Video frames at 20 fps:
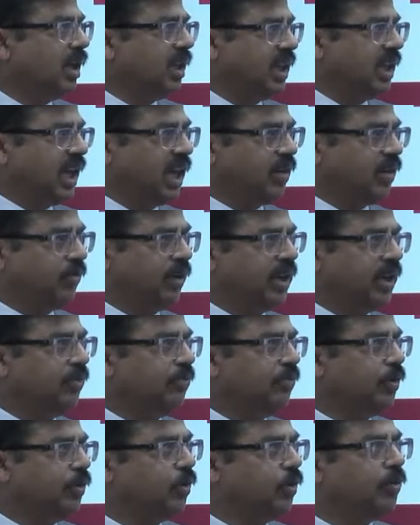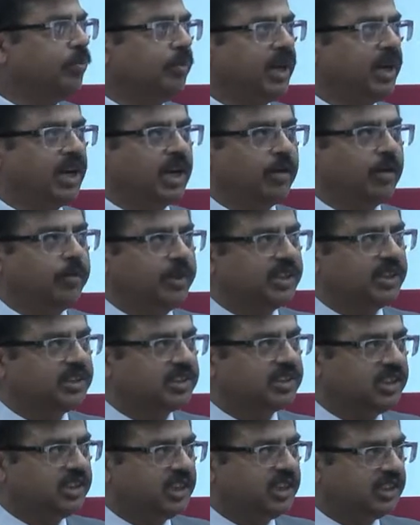There are very few
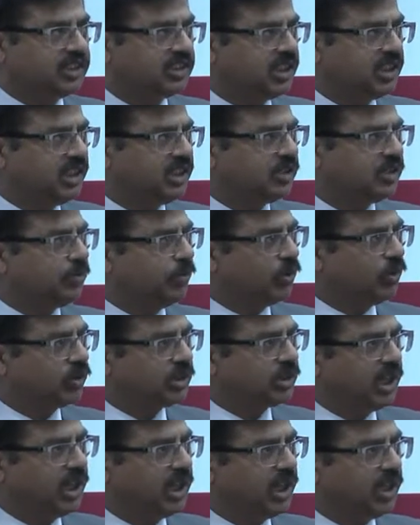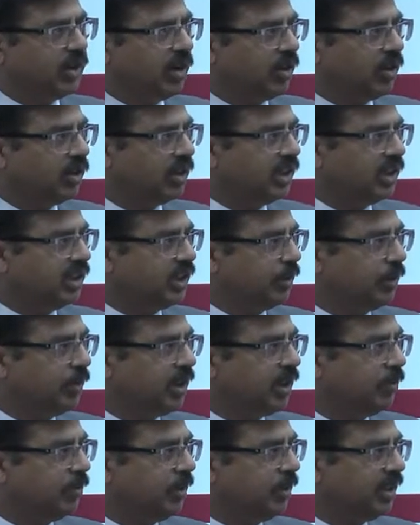mineral-based industries, mostly on the
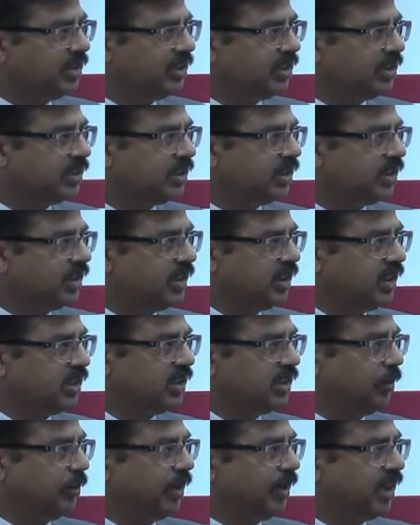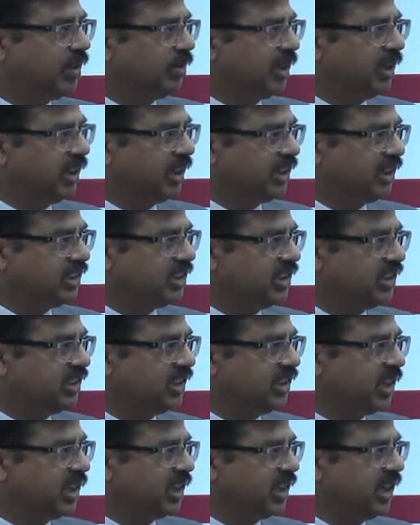cement basis. Cement industries
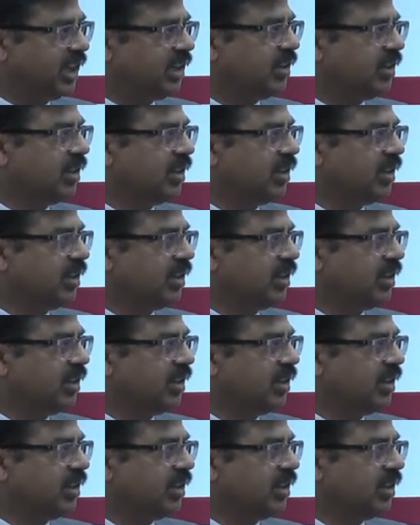are there.